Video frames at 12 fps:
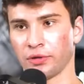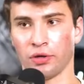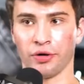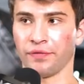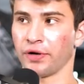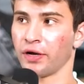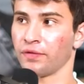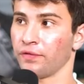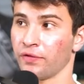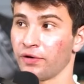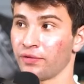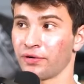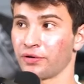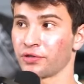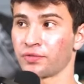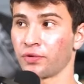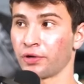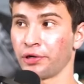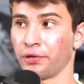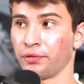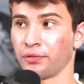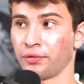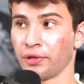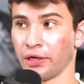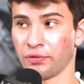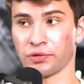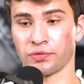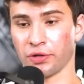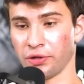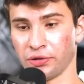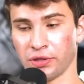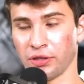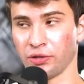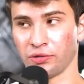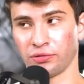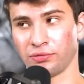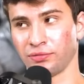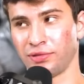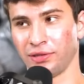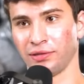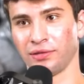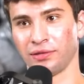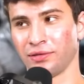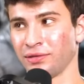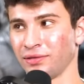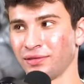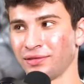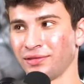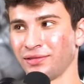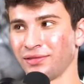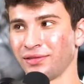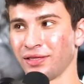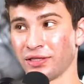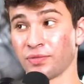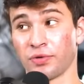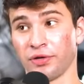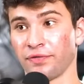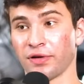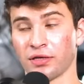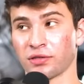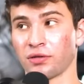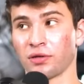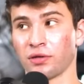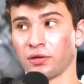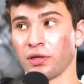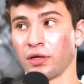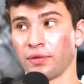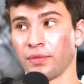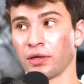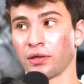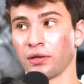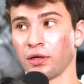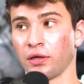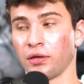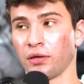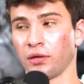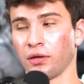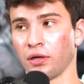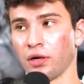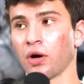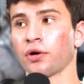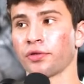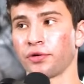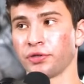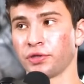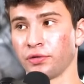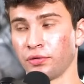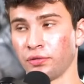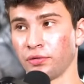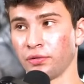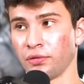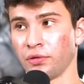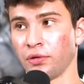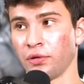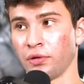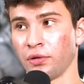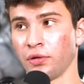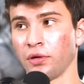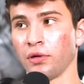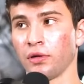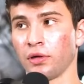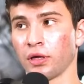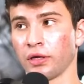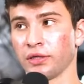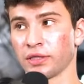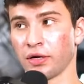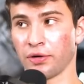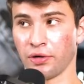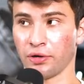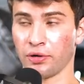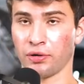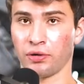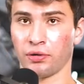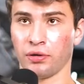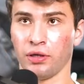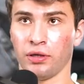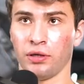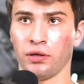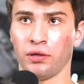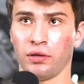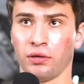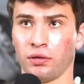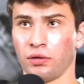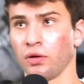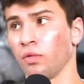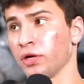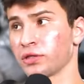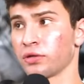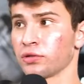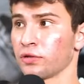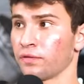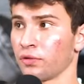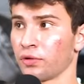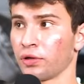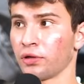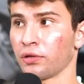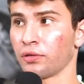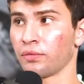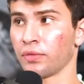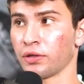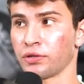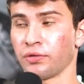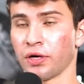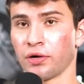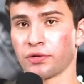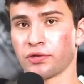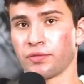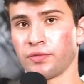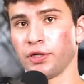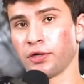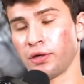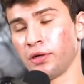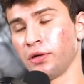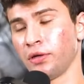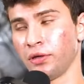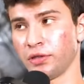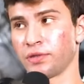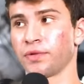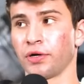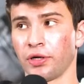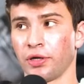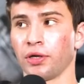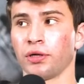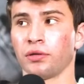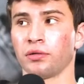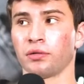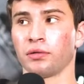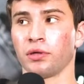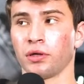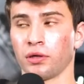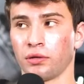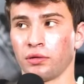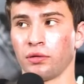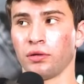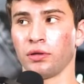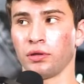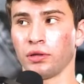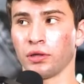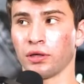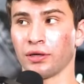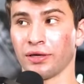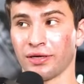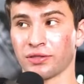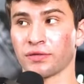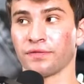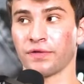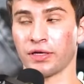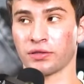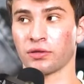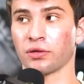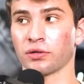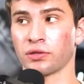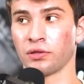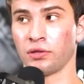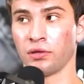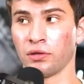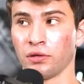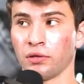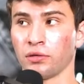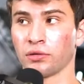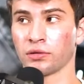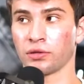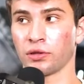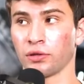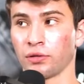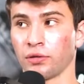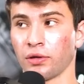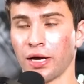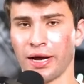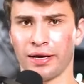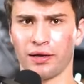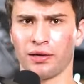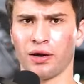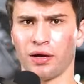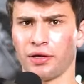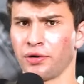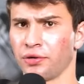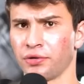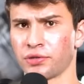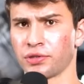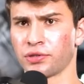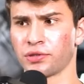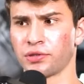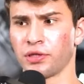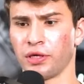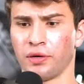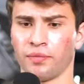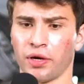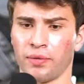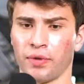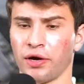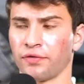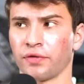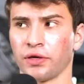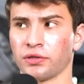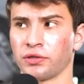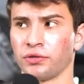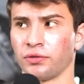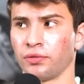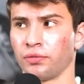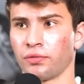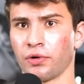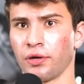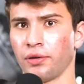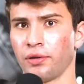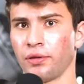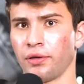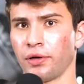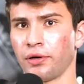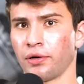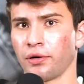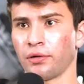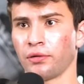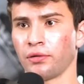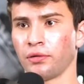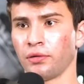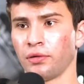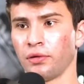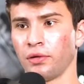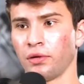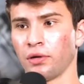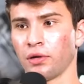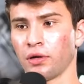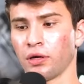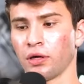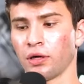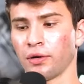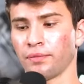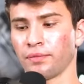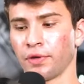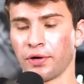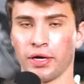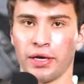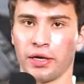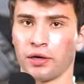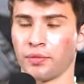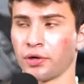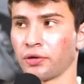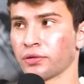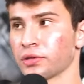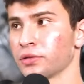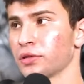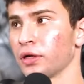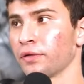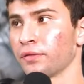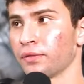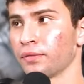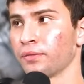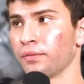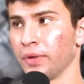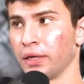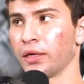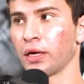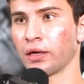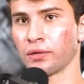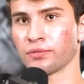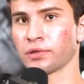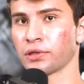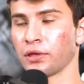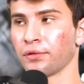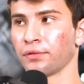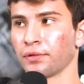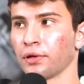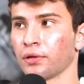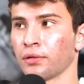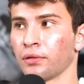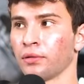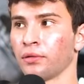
Don't even have the front runners for it. And it was running 10 0. Yeah. Yeah, it's a pretty fast car. Like, Who I'm tuned it? gonna lie. Uh, R32. Okay. Yeah, he's out here in the west coast of Florida, about two hours from here. He's very good. Yeah, he uh, has some fast cars. So I got introduced to him by my friends who run their um, their NA Camaros and stuff, big cam stuff. Yeah.